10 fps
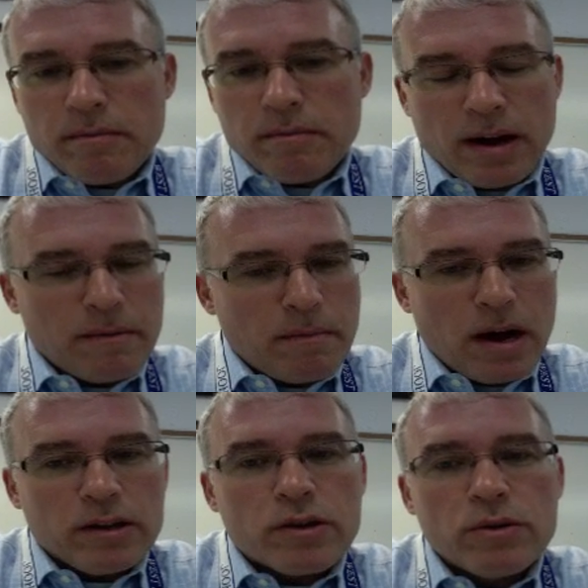uh,
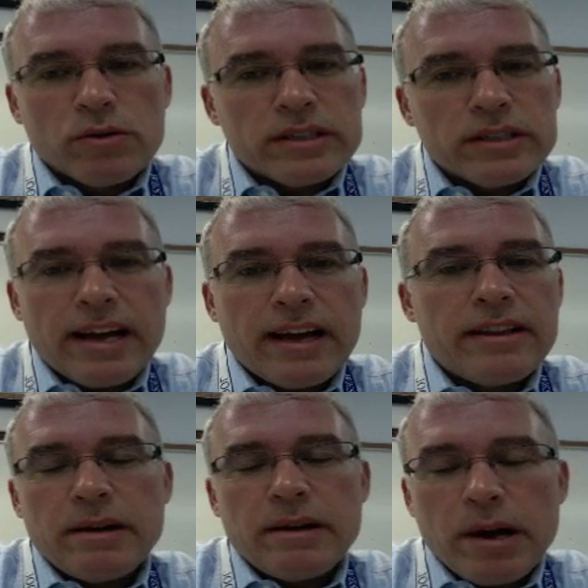molecules
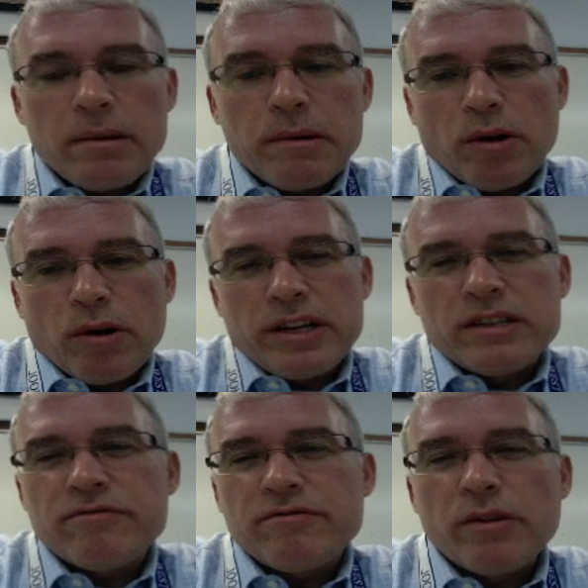and the embedded
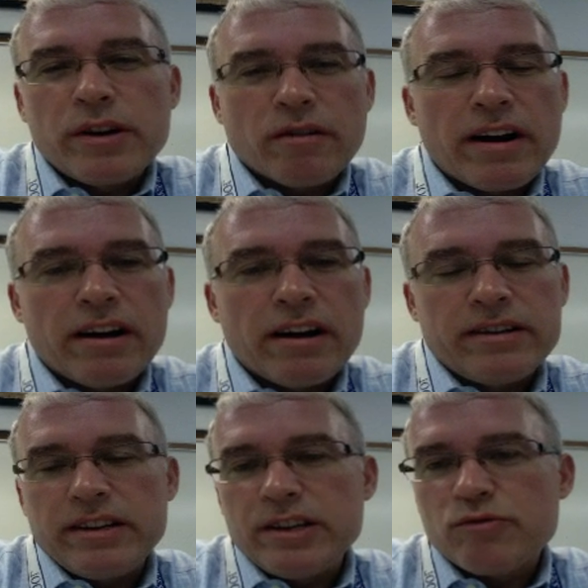proteins floating around
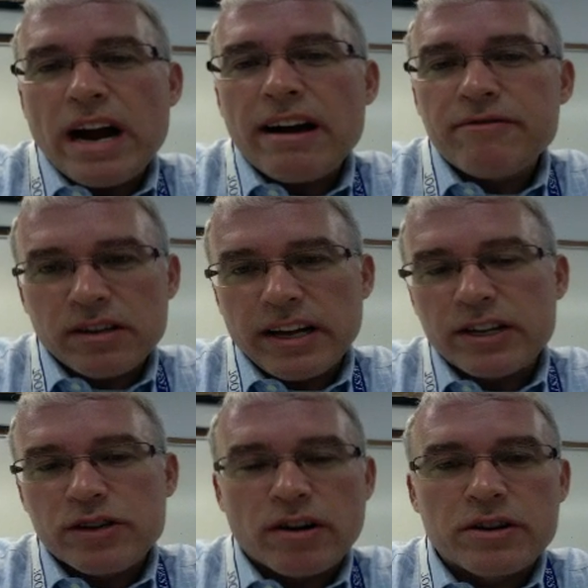in these raft-like
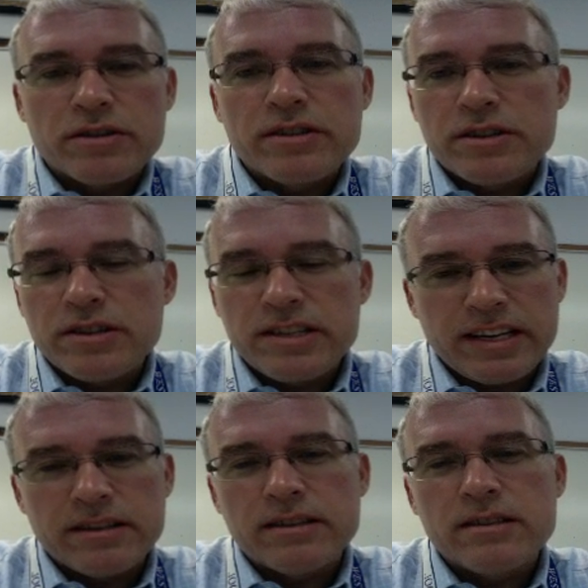structures that you
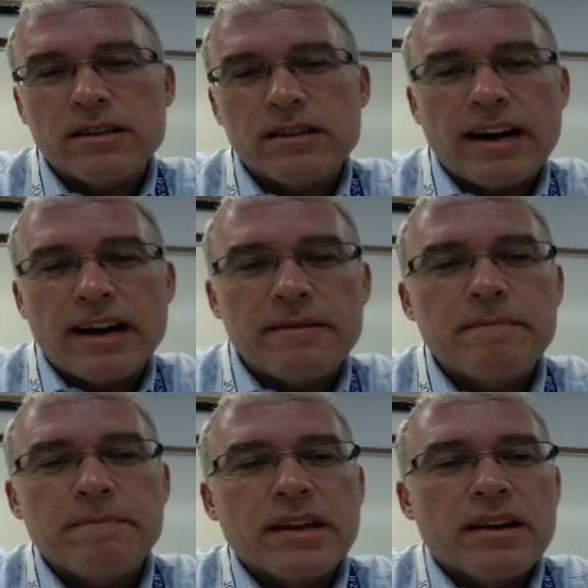see in this slide.
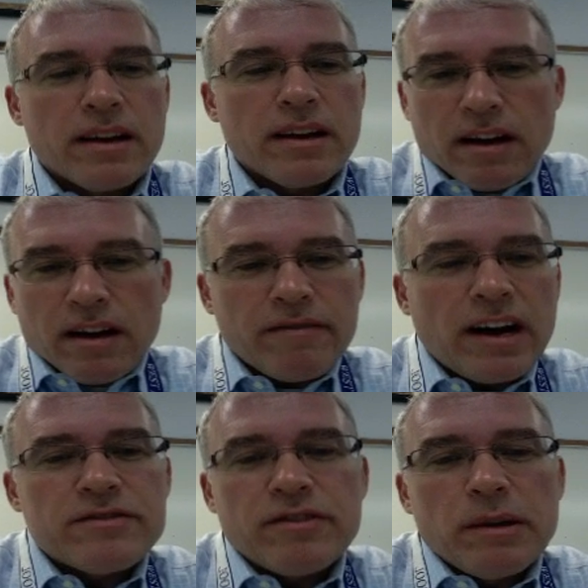
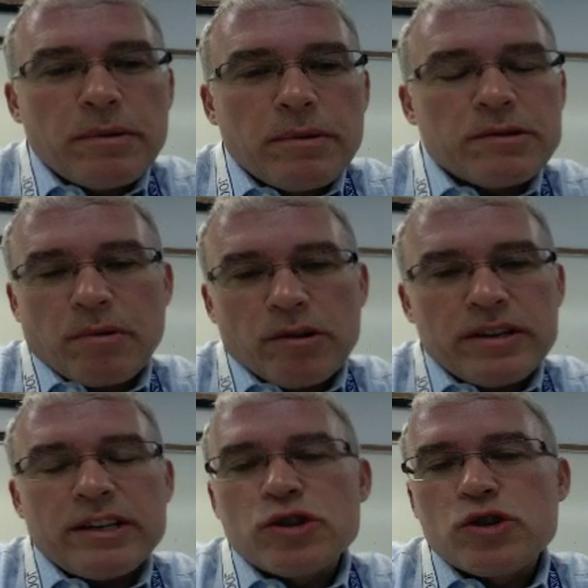Phospholipids and
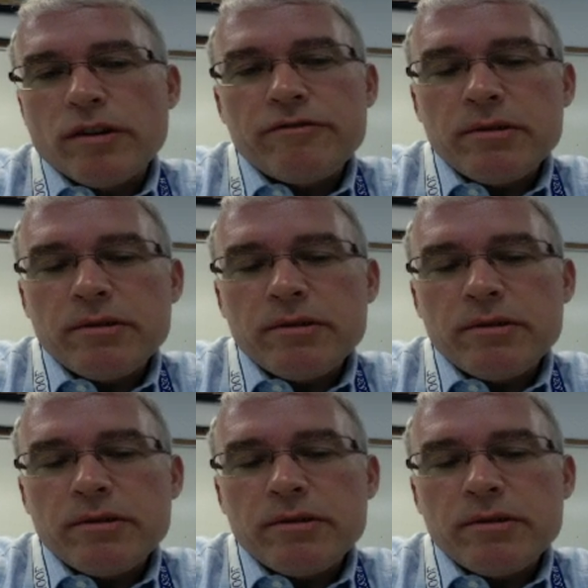proteins drift